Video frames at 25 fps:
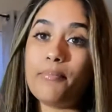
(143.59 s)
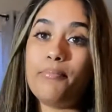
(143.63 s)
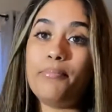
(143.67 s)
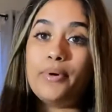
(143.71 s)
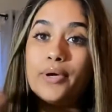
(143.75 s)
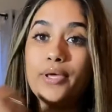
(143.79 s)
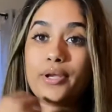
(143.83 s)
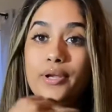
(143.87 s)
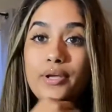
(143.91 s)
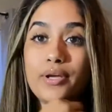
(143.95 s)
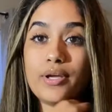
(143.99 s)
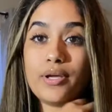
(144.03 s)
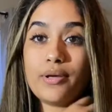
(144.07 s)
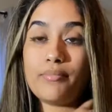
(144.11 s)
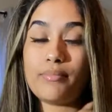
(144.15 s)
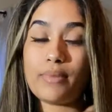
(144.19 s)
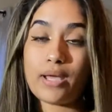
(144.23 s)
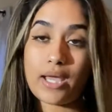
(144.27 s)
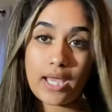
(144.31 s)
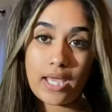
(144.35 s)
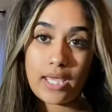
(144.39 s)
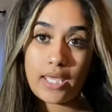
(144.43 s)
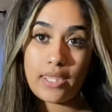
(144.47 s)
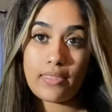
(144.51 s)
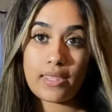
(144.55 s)
But
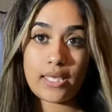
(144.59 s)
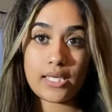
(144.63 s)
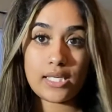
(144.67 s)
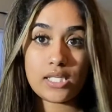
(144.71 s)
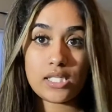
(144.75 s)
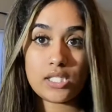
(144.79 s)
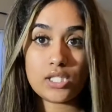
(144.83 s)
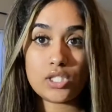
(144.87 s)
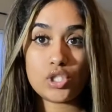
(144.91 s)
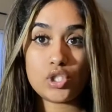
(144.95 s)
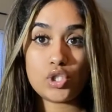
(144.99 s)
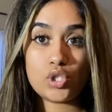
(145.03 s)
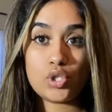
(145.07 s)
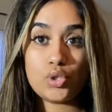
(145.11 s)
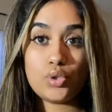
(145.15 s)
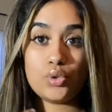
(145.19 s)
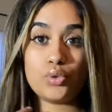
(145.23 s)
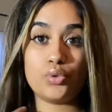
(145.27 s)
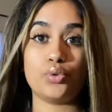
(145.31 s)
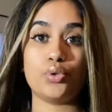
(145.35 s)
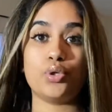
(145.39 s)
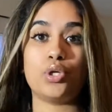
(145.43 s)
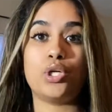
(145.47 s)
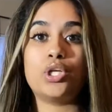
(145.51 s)
I like to